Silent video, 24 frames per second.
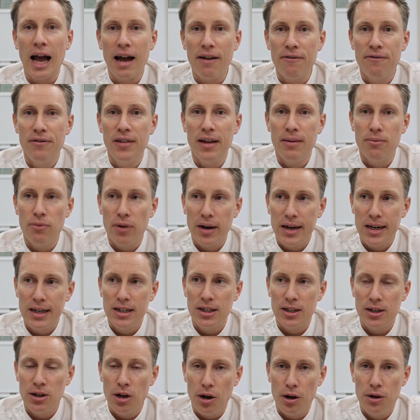Have them ready
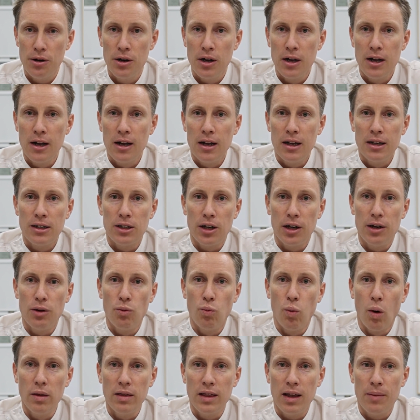to go. So you
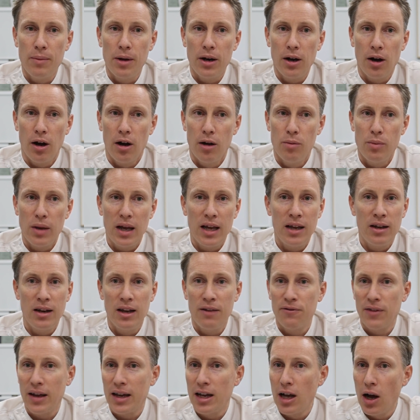want them at home, and
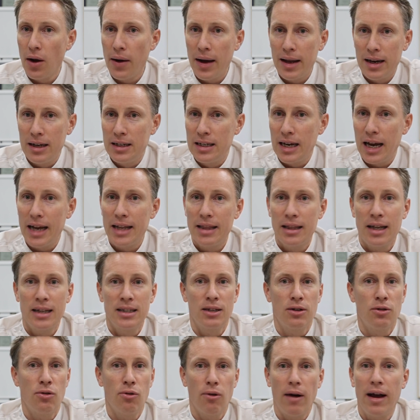if they go out of date,
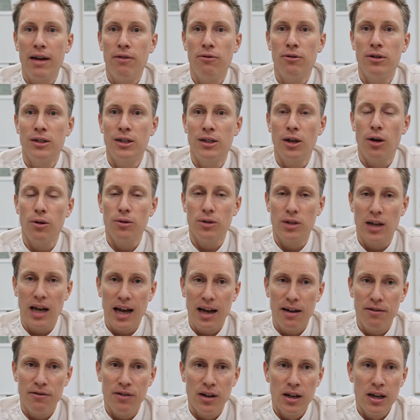that's a great result to
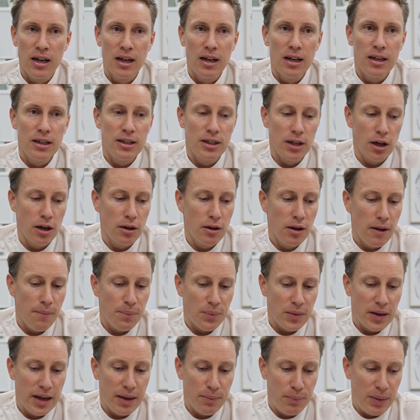have. So
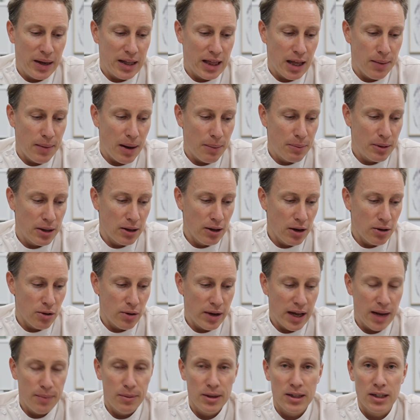pick them up at the
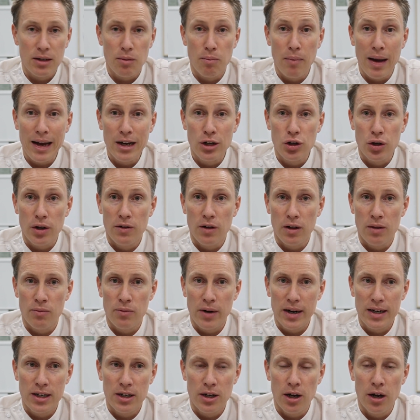local chemist, make sure you've got
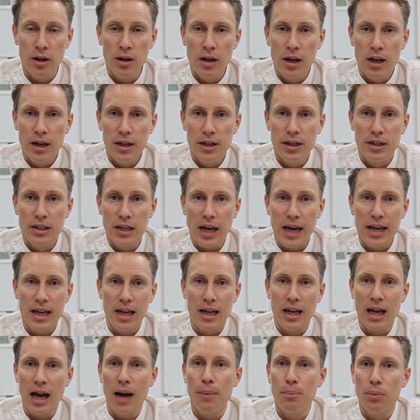them ready to go. You take
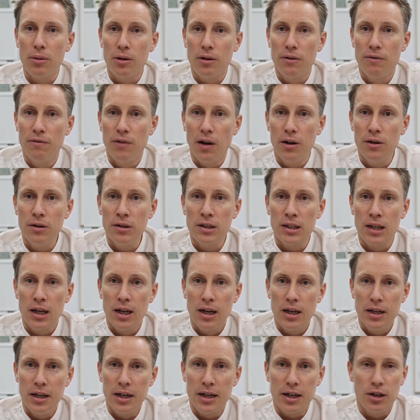a couple of those,
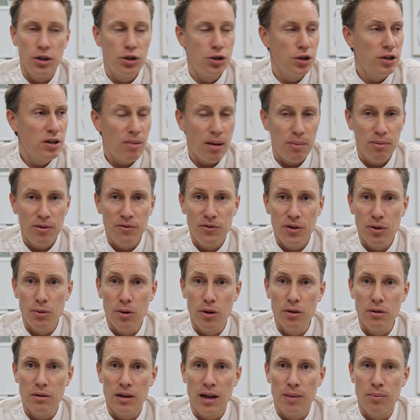you can chew them up if you
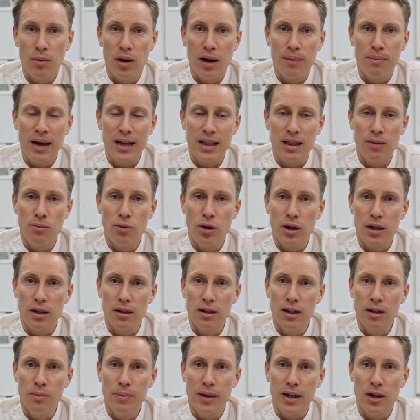want, that might make them work a
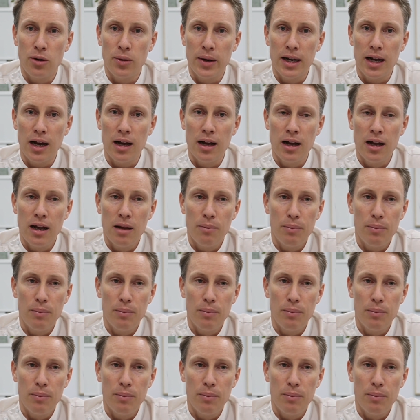little bit quicker,